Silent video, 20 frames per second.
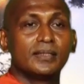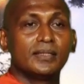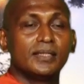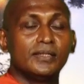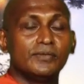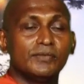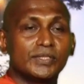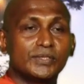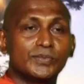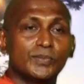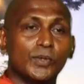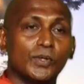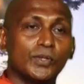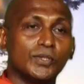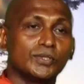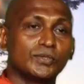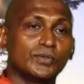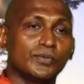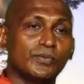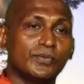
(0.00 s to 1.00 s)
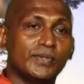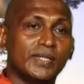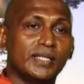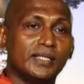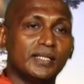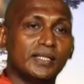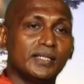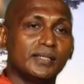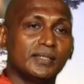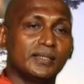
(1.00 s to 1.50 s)
He was born to a
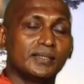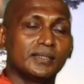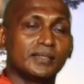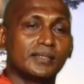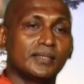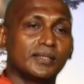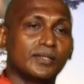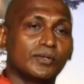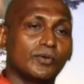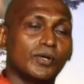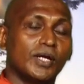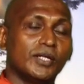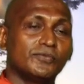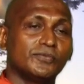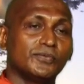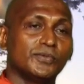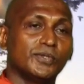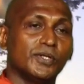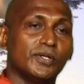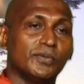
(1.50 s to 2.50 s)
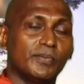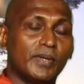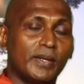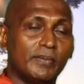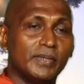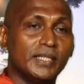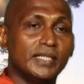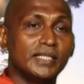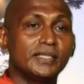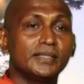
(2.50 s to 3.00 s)
very quite poor
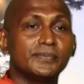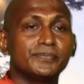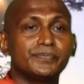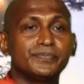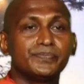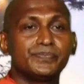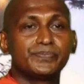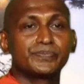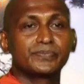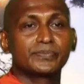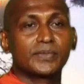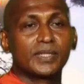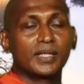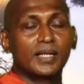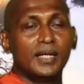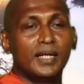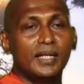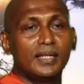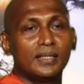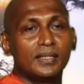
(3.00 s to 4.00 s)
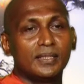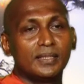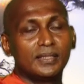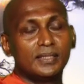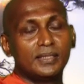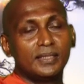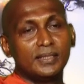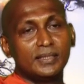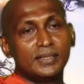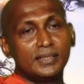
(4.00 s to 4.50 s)
family, and
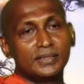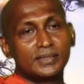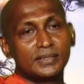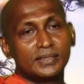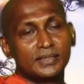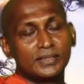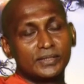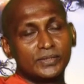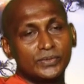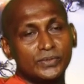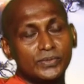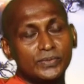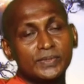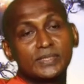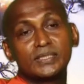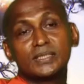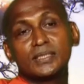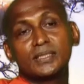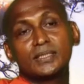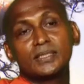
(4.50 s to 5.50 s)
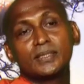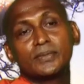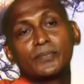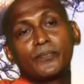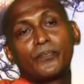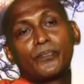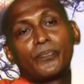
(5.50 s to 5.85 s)
he learned in the university.